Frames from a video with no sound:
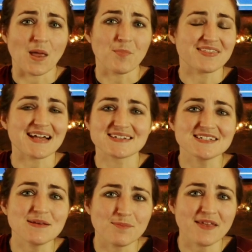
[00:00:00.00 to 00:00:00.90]
But that
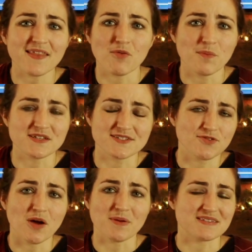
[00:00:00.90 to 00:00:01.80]
doesn't mean that when we
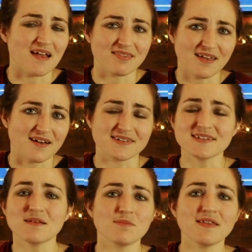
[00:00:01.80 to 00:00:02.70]
screw up, he's not there. It
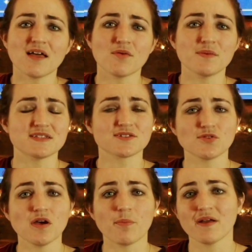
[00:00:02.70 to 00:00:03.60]
doesn't mean that when we
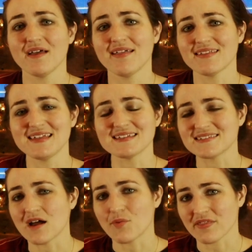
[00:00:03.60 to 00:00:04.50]
screw up, that
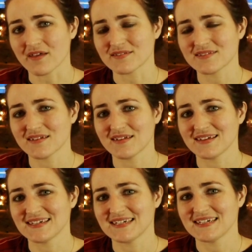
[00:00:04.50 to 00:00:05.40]
he's not with us.
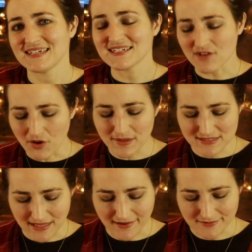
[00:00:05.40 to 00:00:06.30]
He's
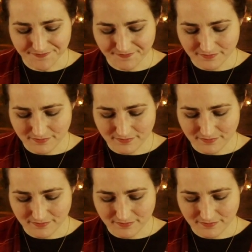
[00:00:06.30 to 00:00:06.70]
always there.